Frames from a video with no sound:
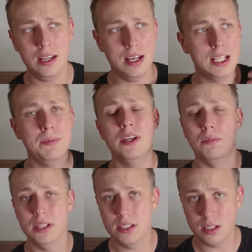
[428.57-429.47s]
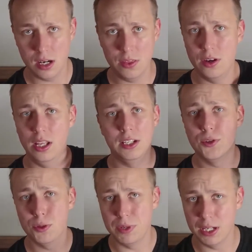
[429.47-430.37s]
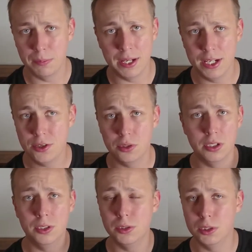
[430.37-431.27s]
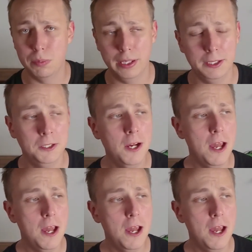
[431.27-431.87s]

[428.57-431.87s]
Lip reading: experiments on their like social media page or their YouTube page,